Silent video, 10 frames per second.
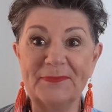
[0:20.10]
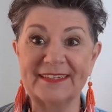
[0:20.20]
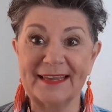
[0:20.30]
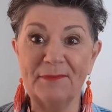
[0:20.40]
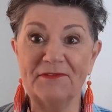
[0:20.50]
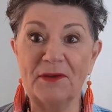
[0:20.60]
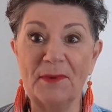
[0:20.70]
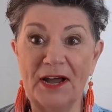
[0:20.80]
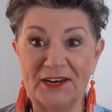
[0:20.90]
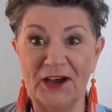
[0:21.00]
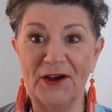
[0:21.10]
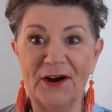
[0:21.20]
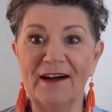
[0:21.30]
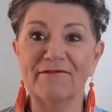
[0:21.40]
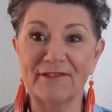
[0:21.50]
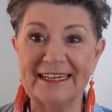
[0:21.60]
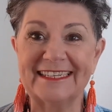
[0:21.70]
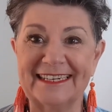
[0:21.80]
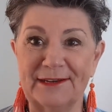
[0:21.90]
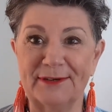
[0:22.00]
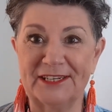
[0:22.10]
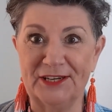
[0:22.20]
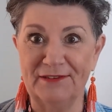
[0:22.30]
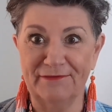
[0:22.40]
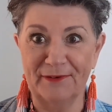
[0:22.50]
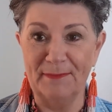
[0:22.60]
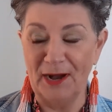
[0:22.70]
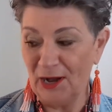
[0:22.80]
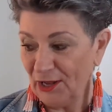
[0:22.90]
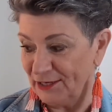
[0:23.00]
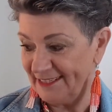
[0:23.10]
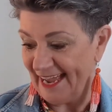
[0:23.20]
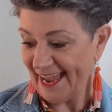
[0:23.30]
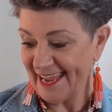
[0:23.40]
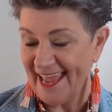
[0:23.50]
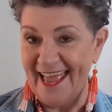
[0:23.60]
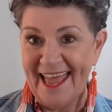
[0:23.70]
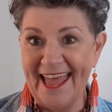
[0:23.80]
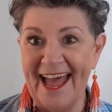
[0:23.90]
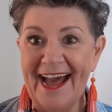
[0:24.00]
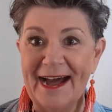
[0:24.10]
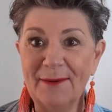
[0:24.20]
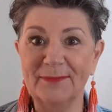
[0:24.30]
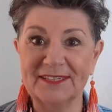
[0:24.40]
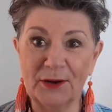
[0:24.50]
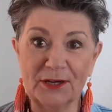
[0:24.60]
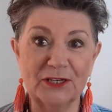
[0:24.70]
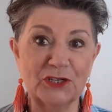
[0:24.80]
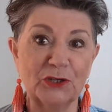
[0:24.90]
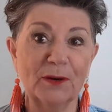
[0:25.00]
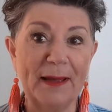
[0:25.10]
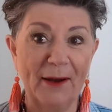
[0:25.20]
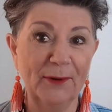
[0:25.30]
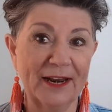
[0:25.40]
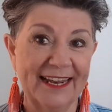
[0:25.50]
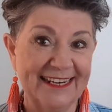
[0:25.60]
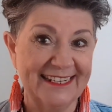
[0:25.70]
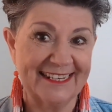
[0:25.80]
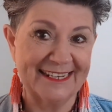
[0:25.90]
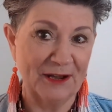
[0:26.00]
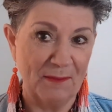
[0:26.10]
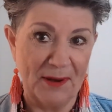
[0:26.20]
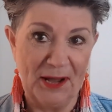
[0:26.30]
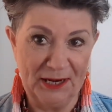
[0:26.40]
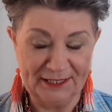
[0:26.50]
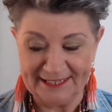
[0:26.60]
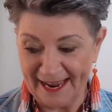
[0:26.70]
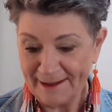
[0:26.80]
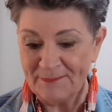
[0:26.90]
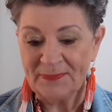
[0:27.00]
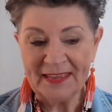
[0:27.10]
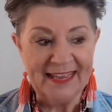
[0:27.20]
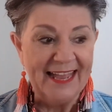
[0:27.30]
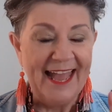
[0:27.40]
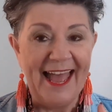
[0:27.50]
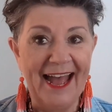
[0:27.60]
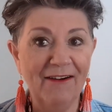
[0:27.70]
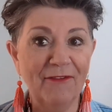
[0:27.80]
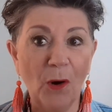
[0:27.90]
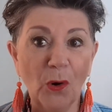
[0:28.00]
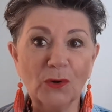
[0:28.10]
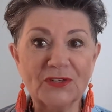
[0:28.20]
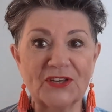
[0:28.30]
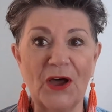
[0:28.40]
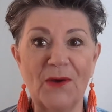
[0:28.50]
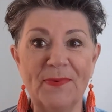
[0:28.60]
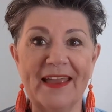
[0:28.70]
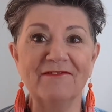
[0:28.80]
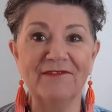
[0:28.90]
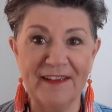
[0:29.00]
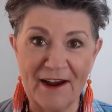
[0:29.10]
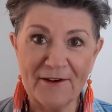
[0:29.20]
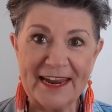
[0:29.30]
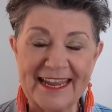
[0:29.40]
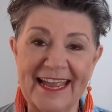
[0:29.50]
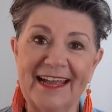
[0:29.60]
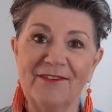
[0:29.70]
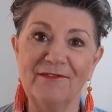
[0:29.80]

some of you might know I've recently returned from my holiday. So I'm going to talk about what I knitted on my holiday. I've also been very